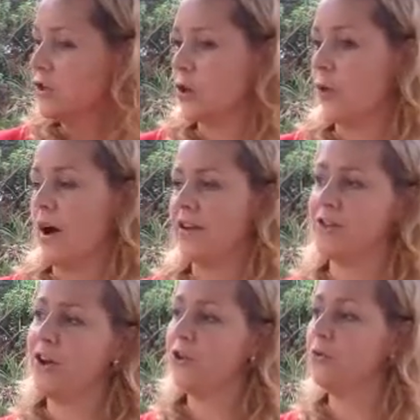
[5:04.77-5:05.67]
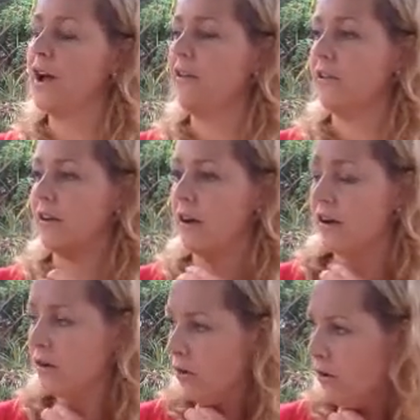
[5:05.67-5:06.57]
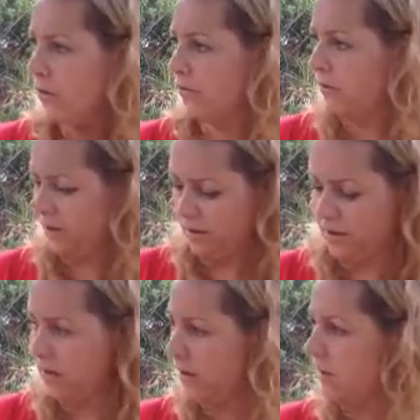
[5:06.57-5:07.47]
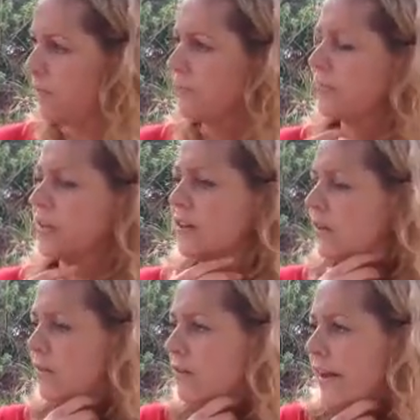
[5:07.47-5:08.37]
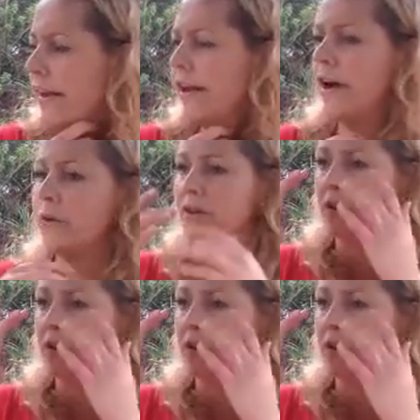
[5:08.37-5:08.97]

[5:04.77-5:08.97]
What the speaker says: So I started to have like a cough in the hair,